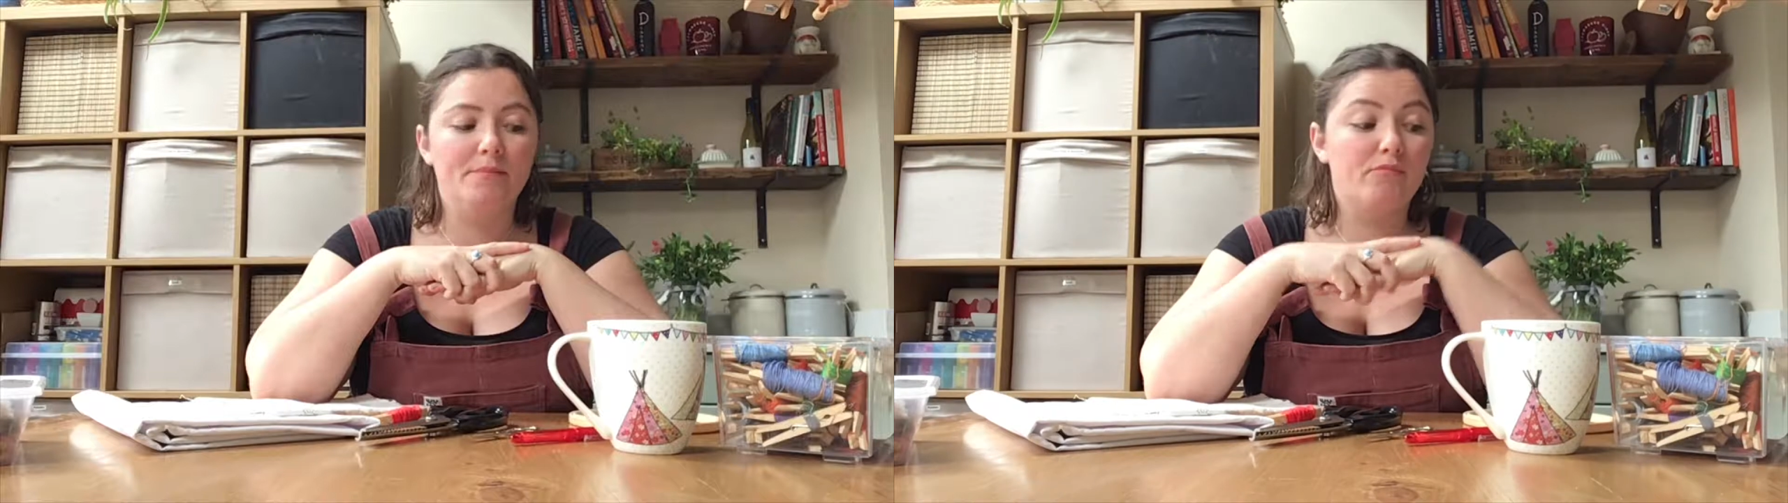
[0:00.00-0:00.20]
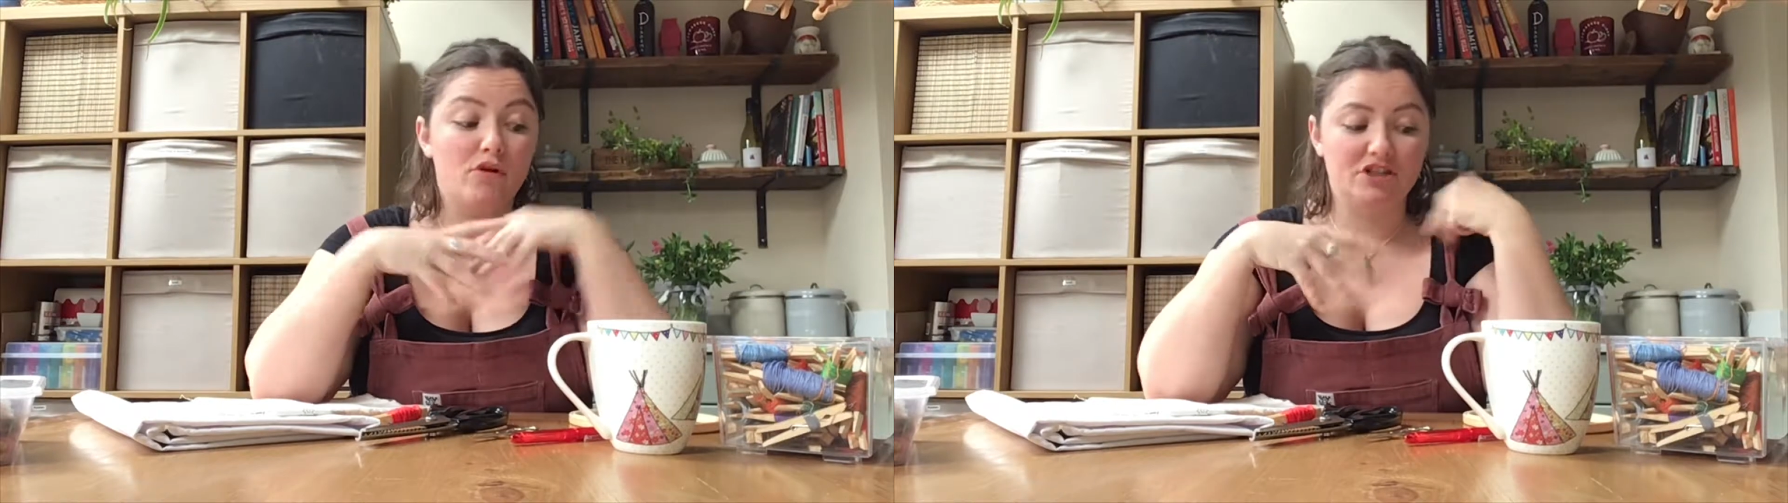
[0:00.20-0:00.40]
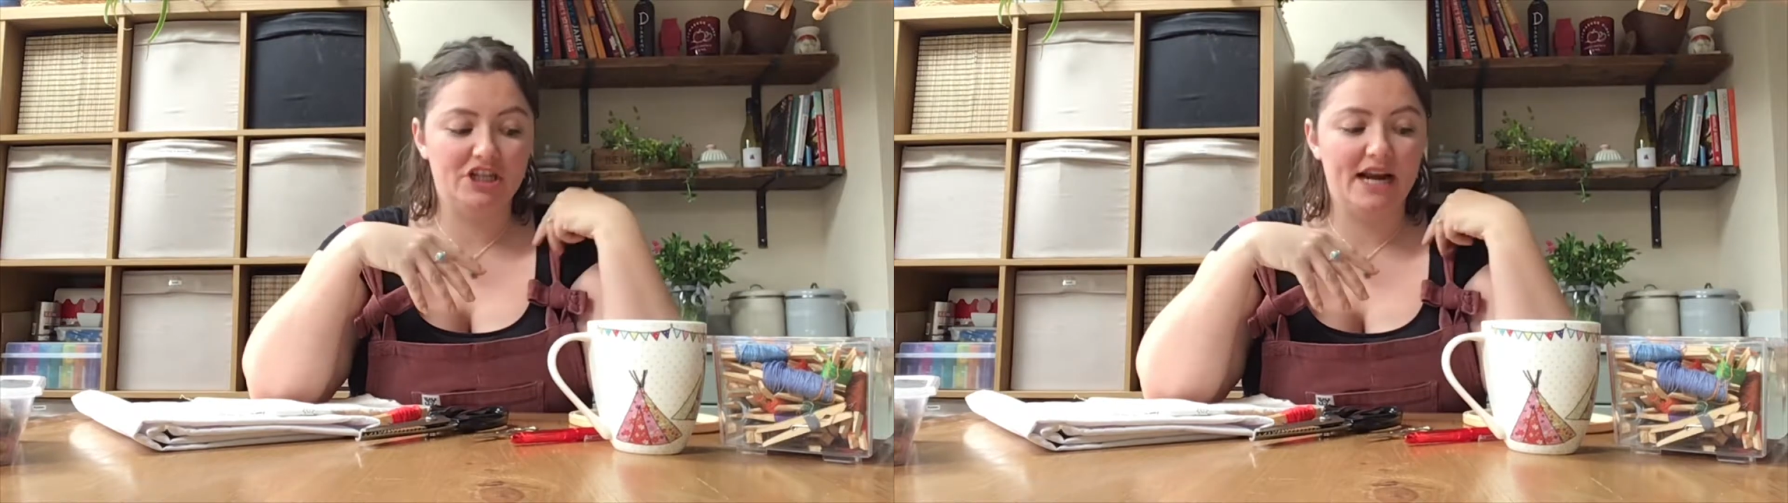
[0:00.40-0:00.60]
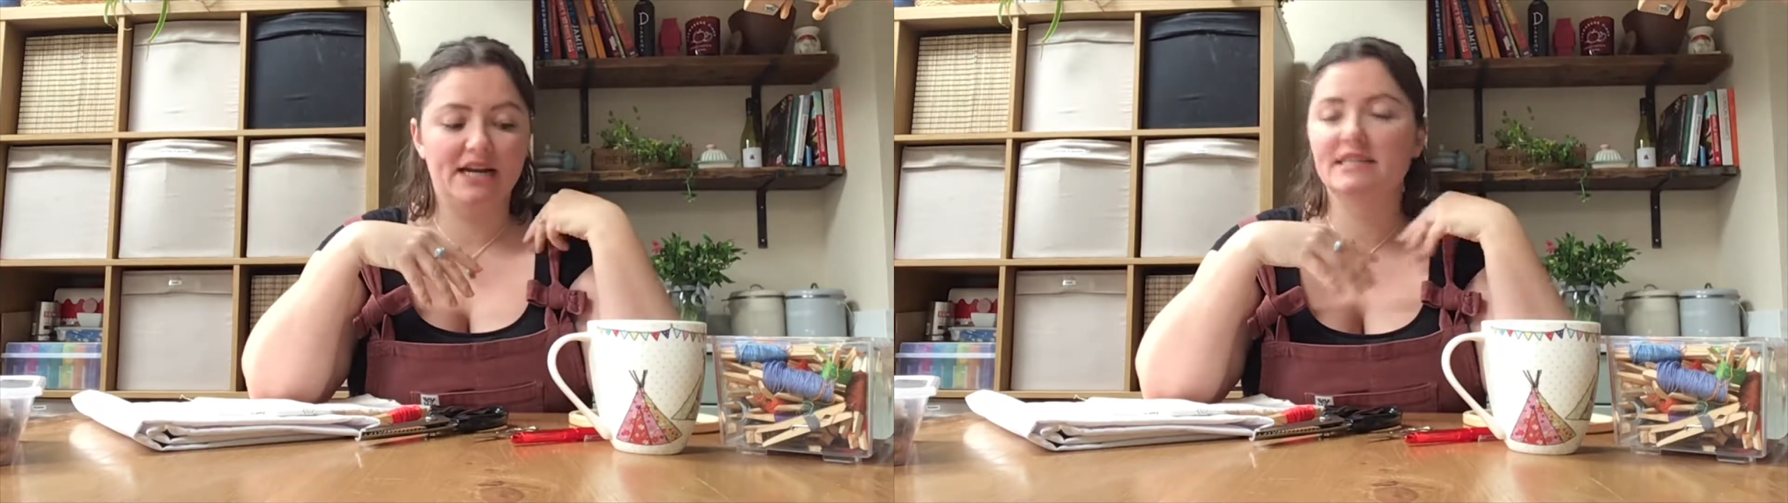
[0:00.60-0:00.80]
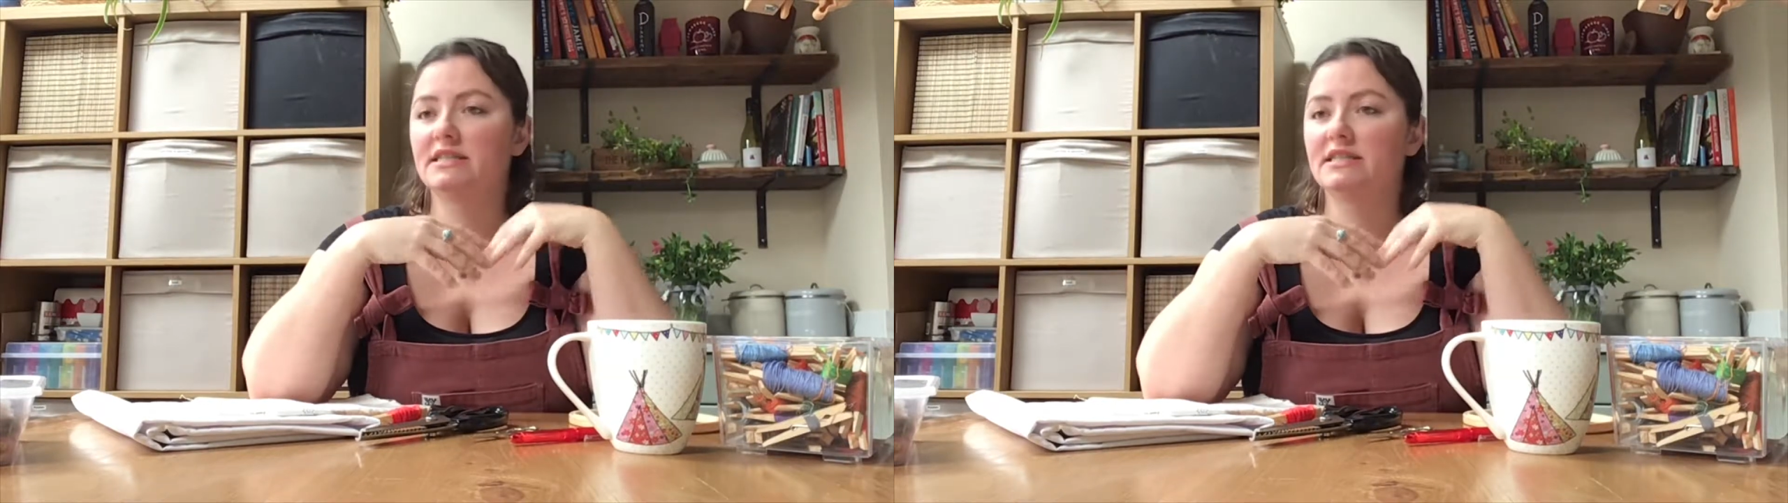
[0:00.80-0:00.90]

project.